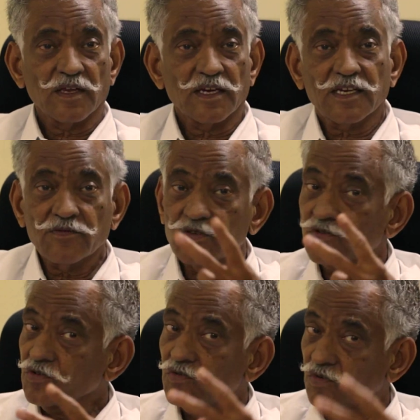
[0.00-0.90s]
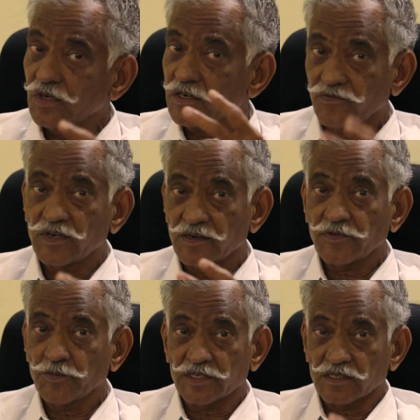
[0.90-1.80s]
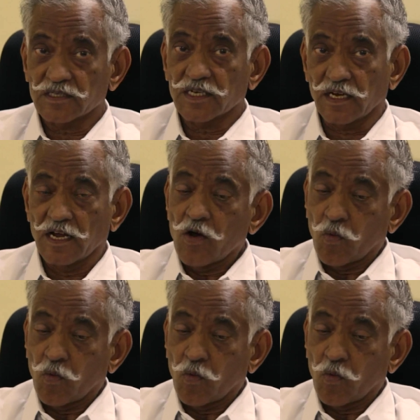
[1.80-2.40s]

It gives you two wonderful informations here.